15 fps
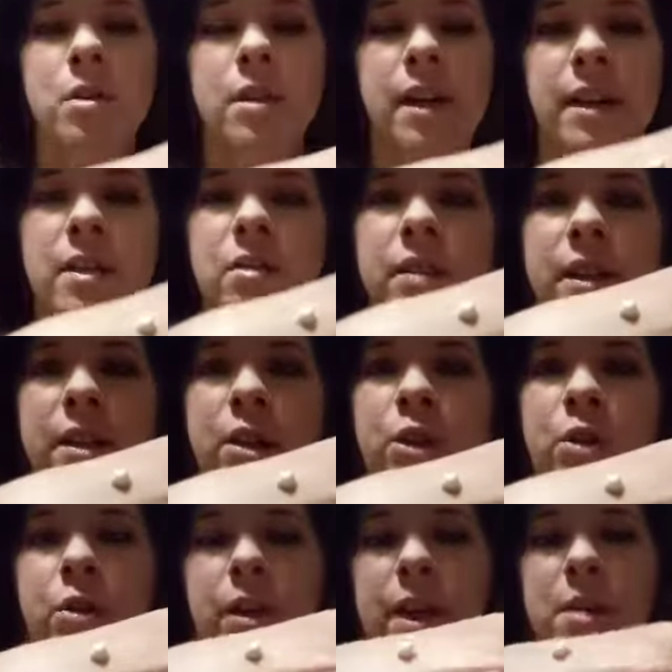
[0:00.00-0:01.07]
kind of like a
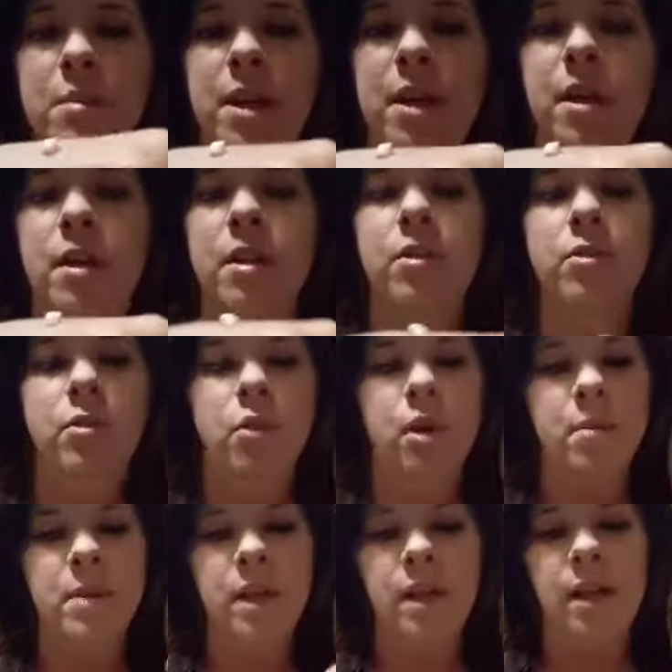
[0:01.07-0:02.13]
creamy
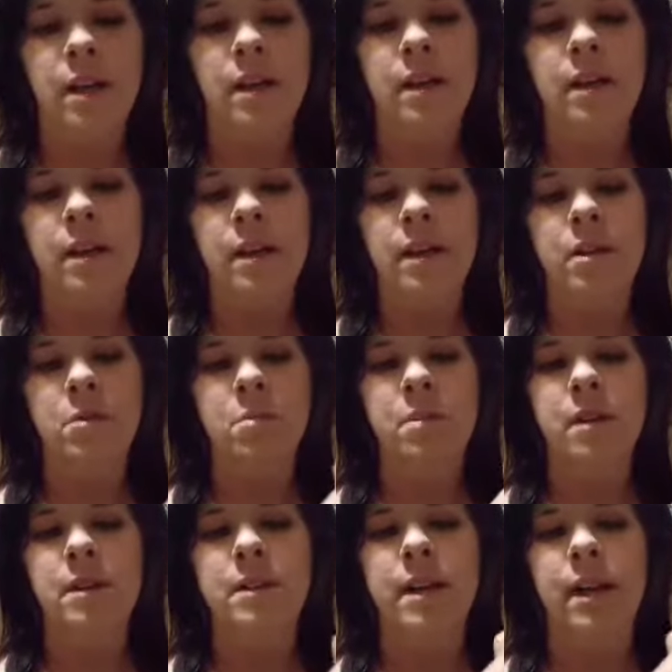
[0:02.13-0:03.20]
formula. You
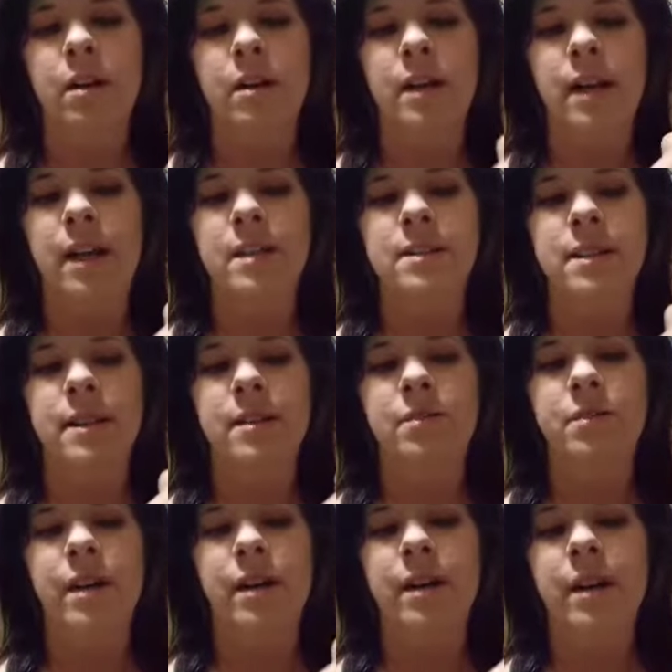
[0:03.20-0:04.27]
blend it out and it has
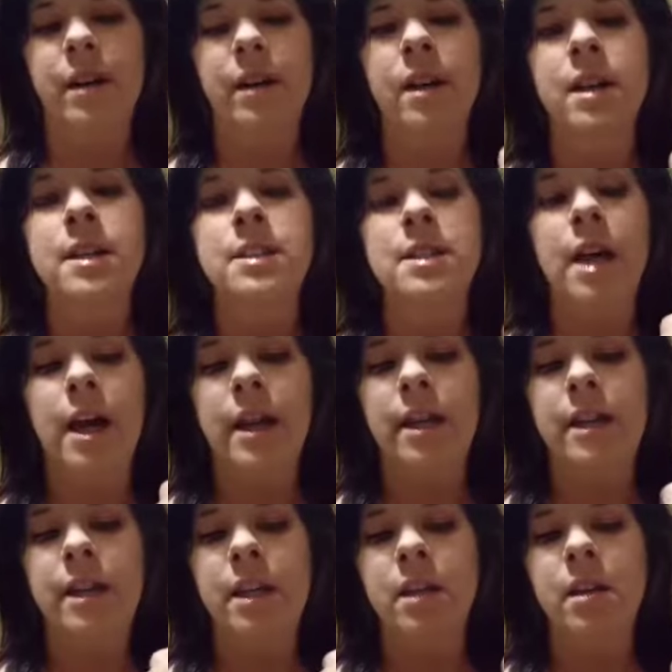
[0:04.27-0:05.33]
very
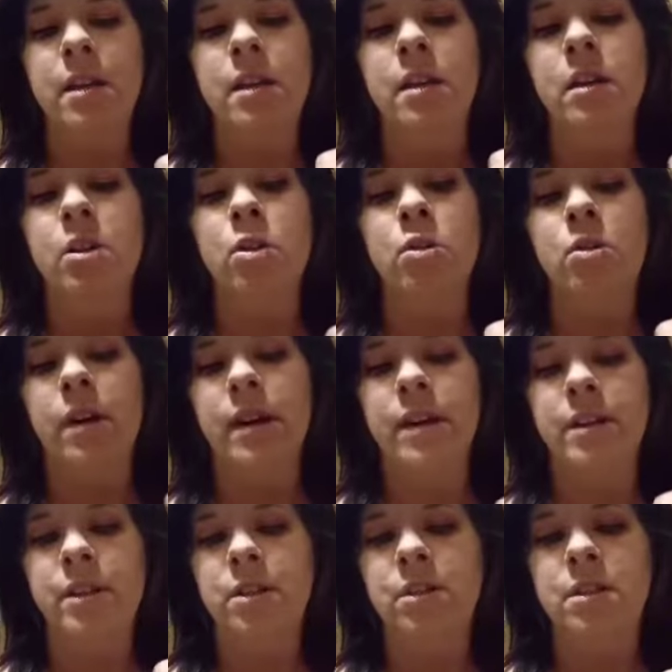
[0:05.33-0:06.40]
tiny
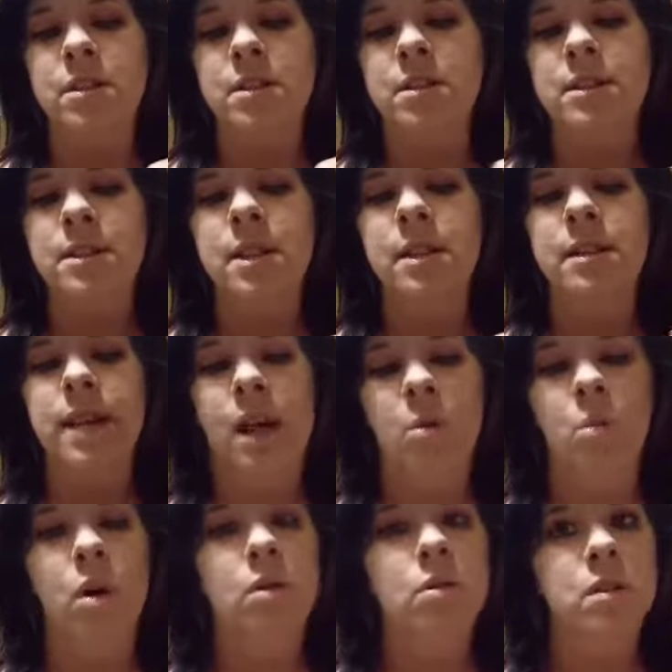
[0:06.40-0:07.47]
granules that
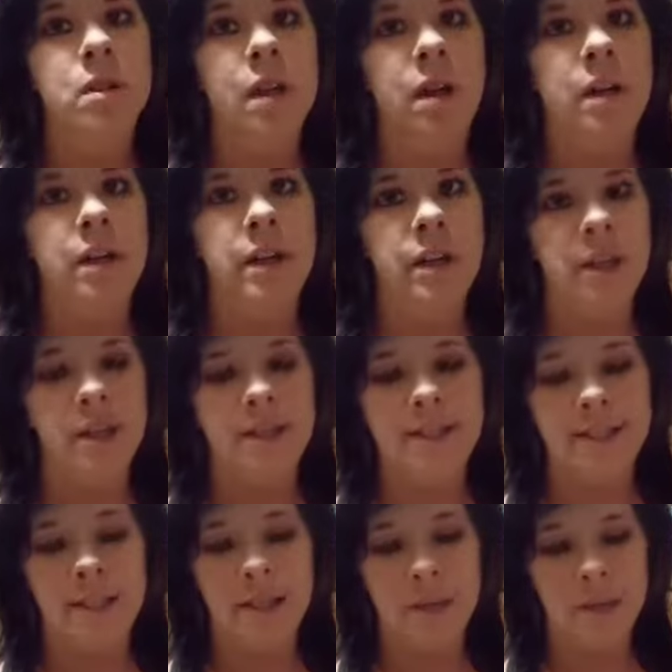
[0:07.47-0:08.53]
won't clog your
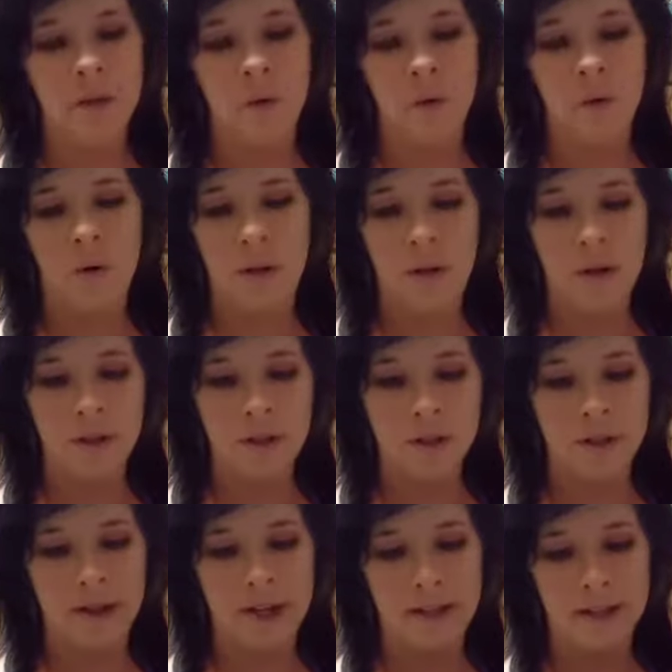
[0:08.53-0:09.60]
sink or
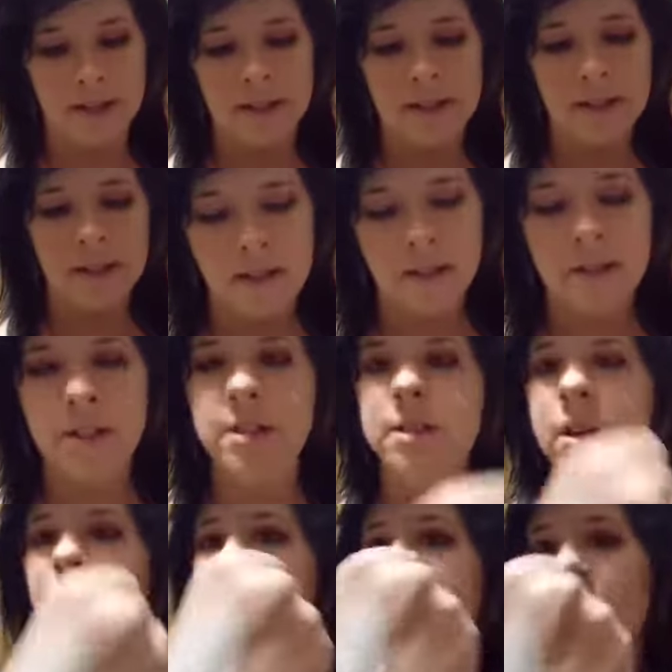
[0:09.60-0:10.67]
drains. And it just
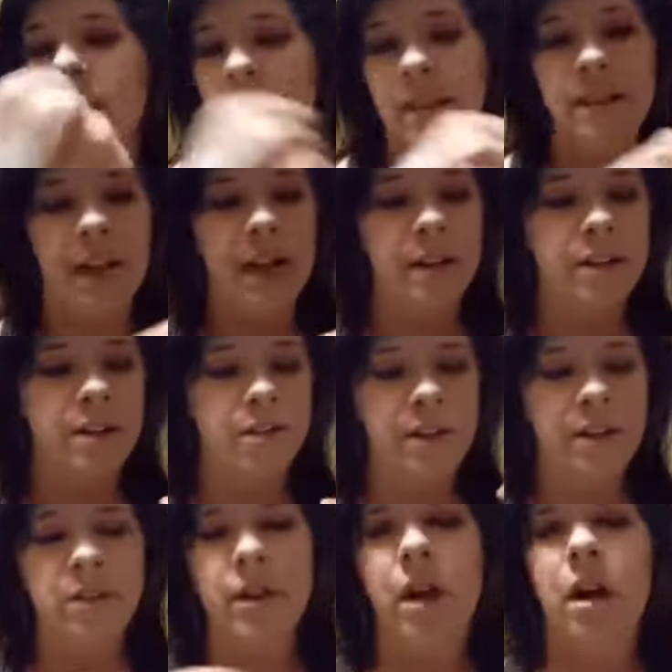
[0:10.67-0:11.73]
goes on like that and you
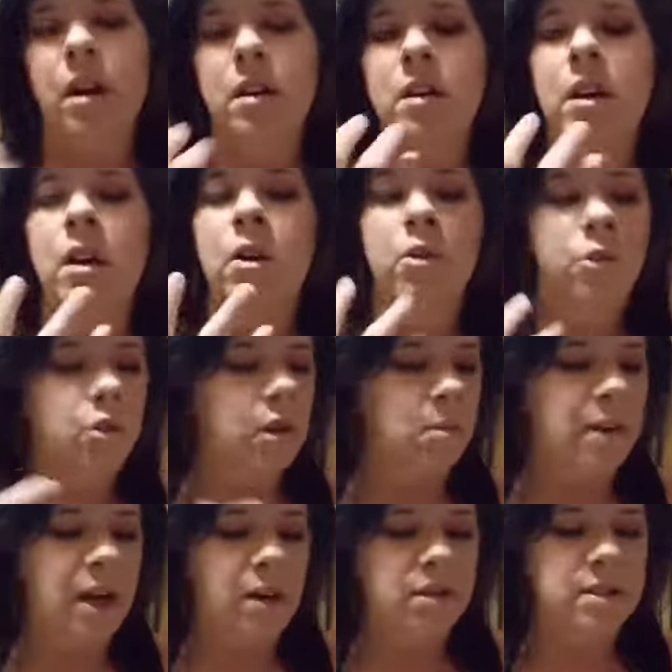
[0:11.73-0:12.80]
leave it on for
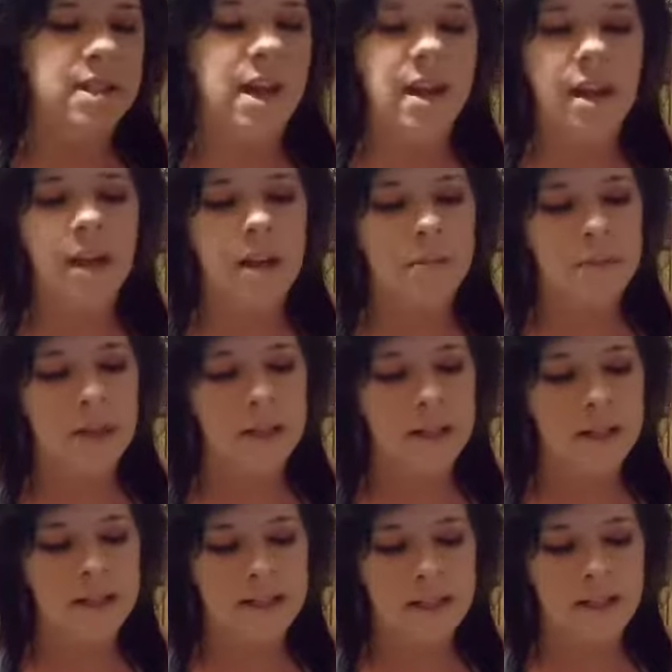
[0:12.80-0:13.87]
about 10
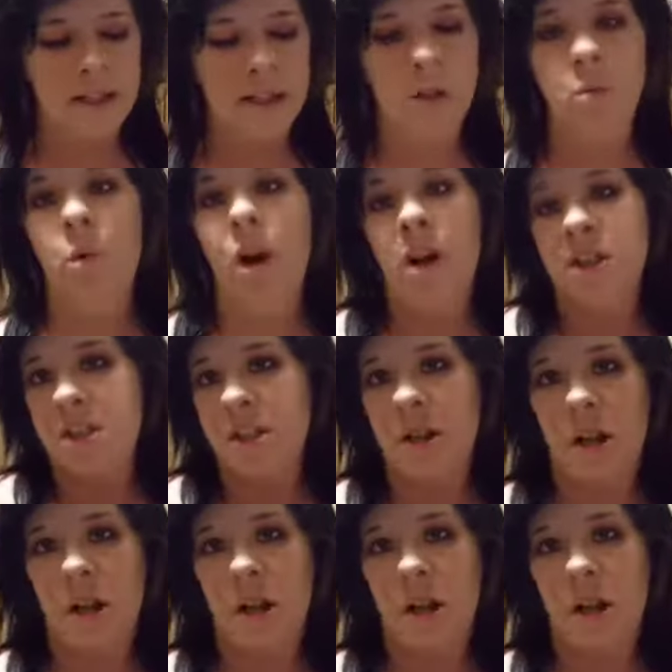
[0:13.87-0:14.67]
minutes and then you wash it